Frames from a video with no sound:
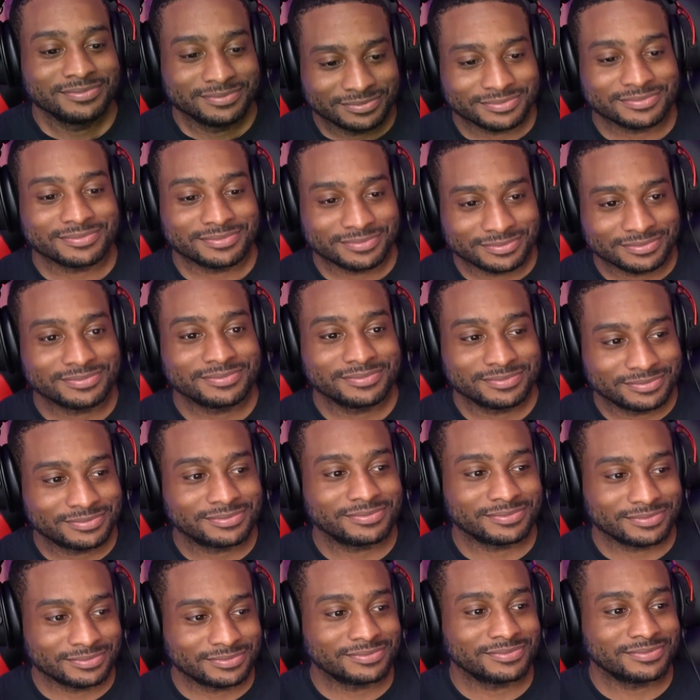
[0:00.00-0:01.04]

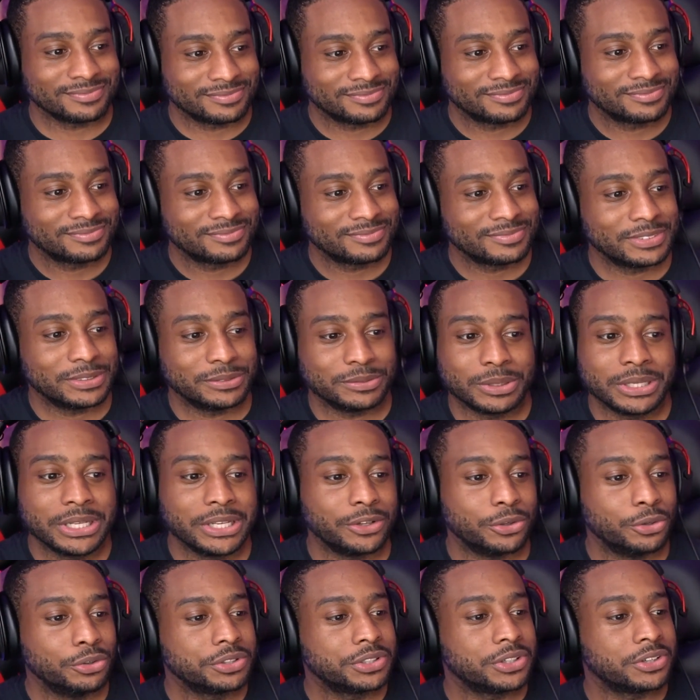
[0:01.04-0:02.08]
Mm-hmm.
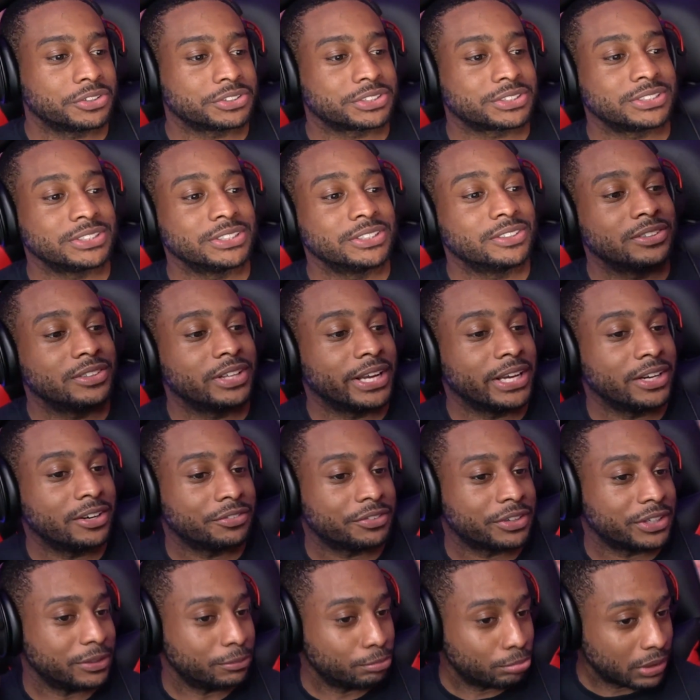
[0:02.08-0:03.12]
Damn, Ukyo still laying
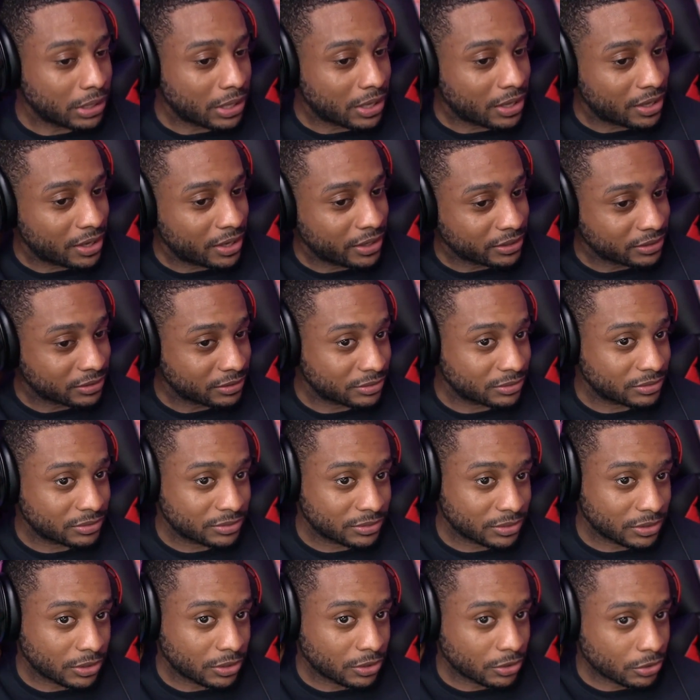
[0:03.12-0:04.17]
over there in blood.
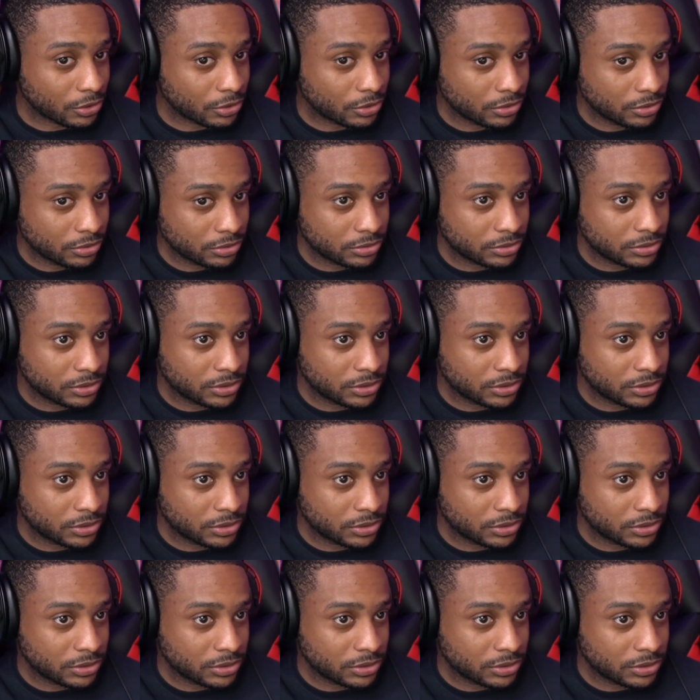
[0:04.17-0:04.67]
Uh-oh.